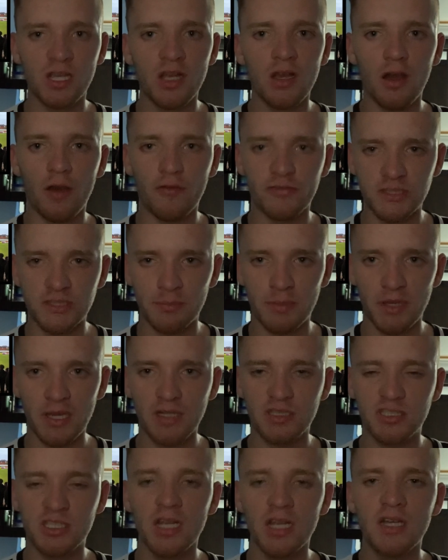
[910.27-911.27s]
of the
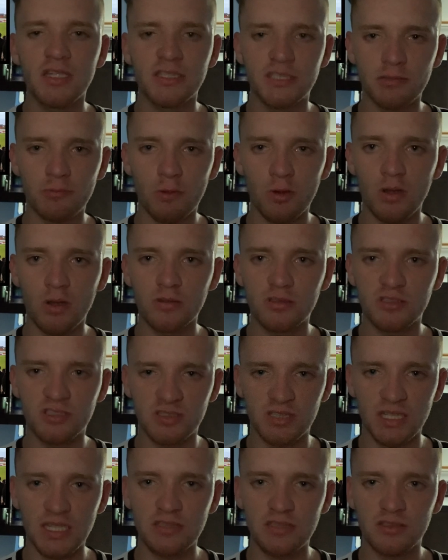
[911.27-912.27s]
pitch towards
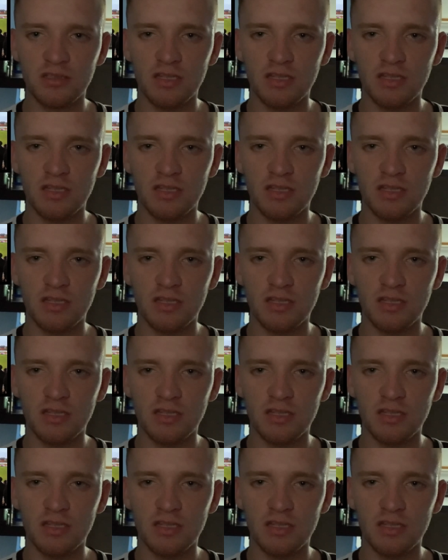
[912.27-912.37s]
the